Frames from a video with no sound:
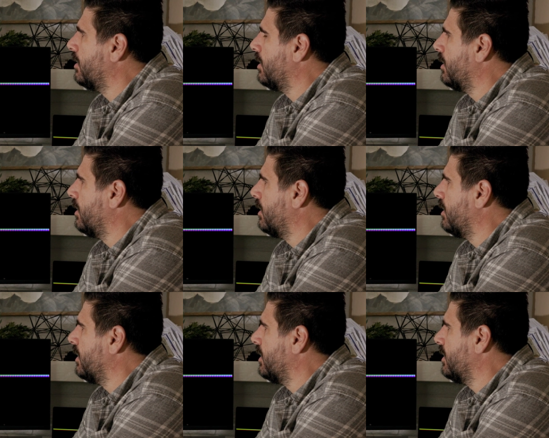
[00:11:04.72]

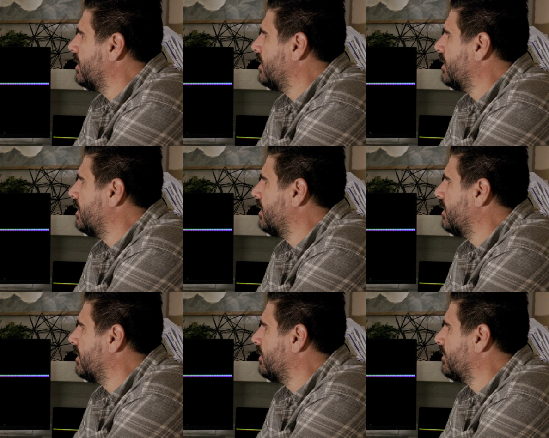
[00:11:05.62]

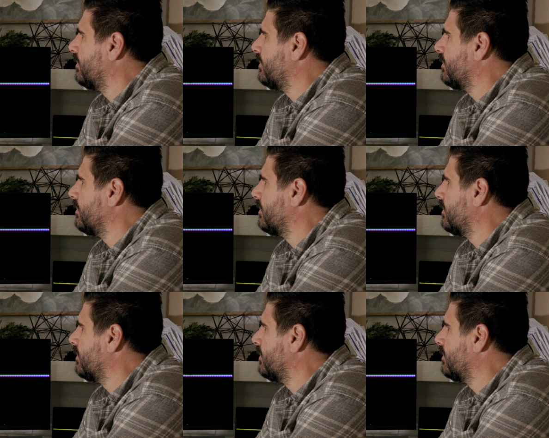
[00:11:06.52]
Nothing is said.